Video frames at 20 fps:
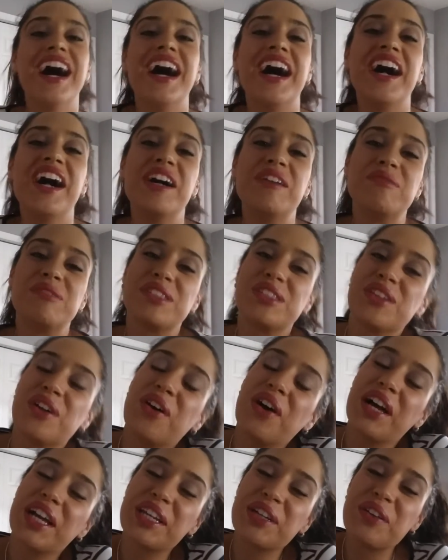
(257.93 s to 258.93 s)
Um,
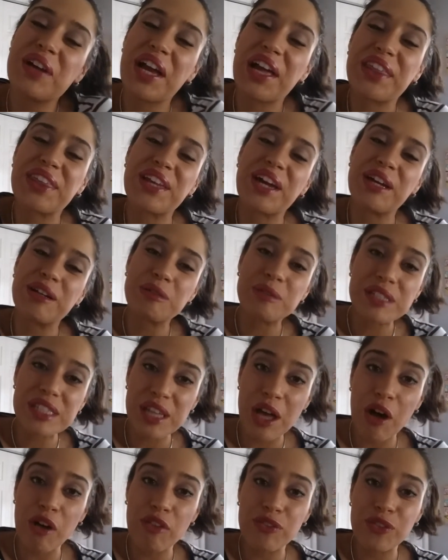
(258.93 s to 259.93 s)
so anyway, I thought it was
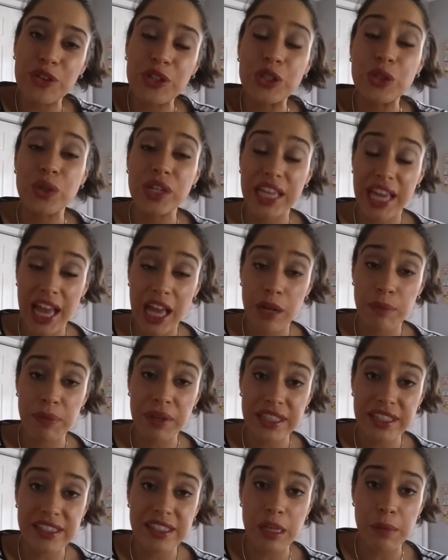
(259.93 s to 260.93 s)
helpful. You can
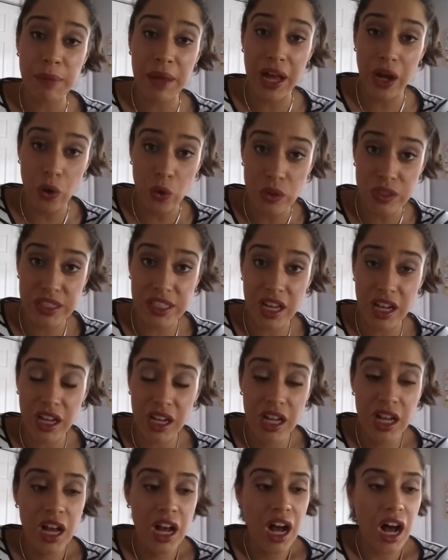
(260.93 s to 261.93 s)
pick this up at
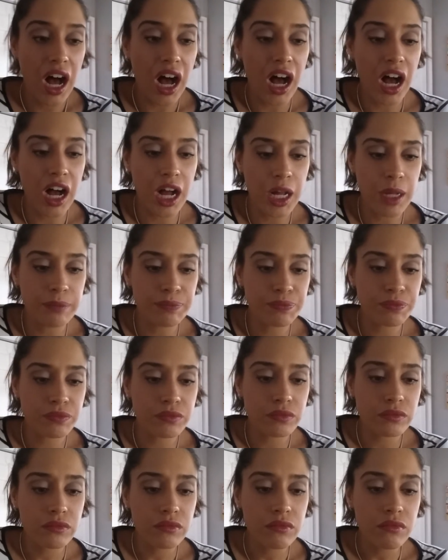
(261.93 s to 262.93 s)
Ulta. Um,
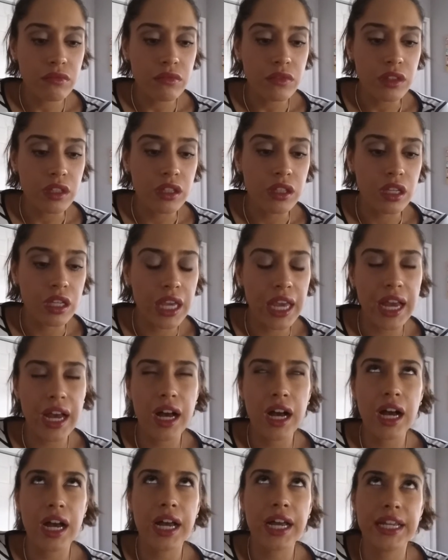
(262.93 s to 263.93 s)

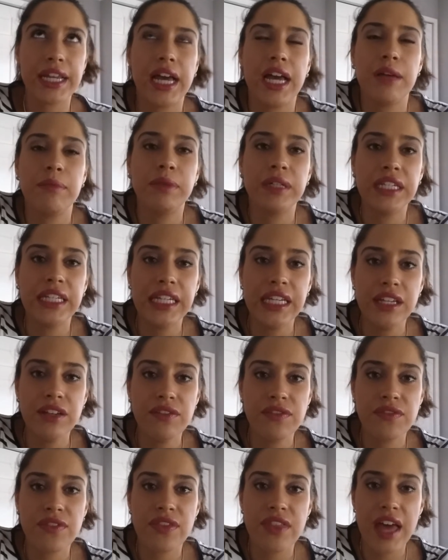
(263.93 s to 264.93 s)
and I
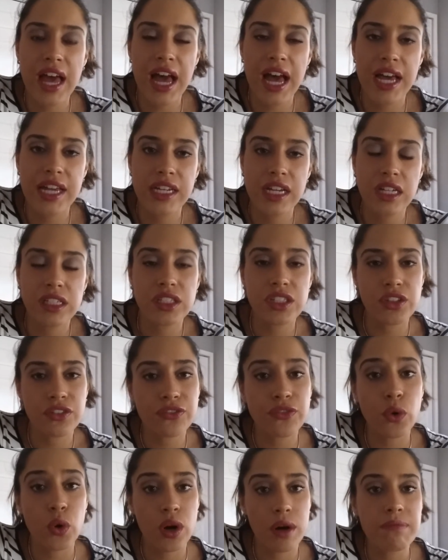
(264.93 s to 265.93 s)
believe that
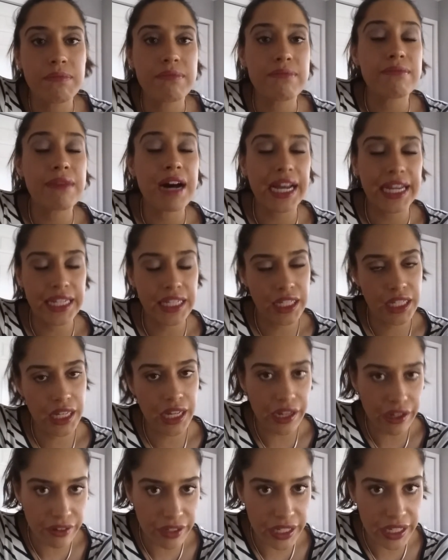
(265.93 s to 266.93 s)
Sephora might
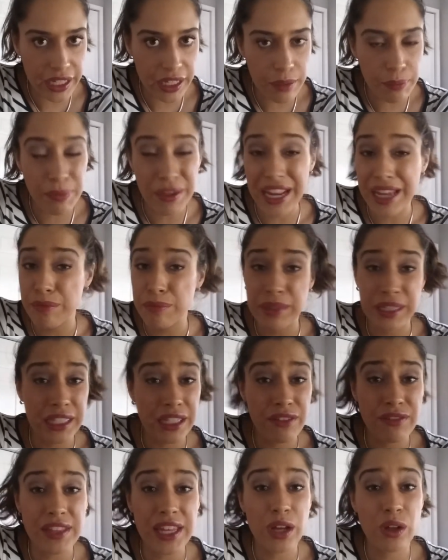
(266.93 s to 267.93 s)
carry it, but I
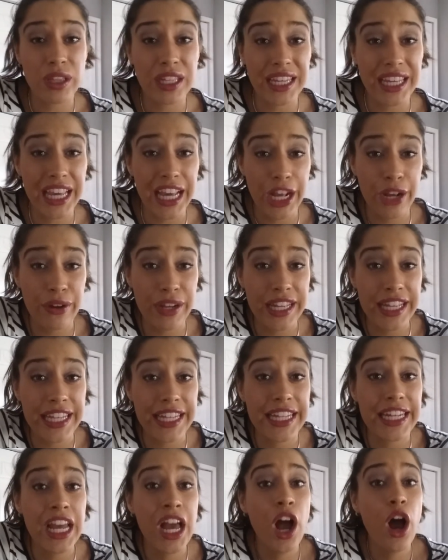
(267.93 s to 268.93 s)
believe they only
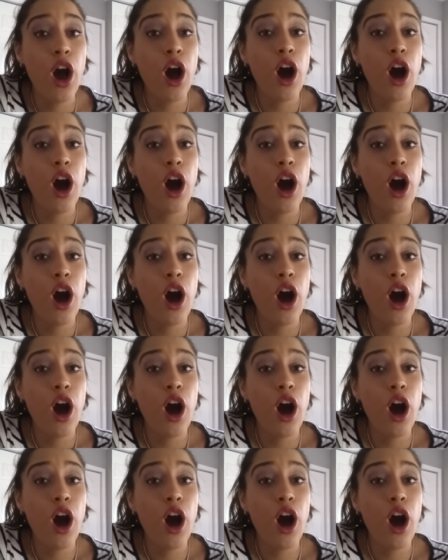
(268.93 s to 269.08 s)
carry it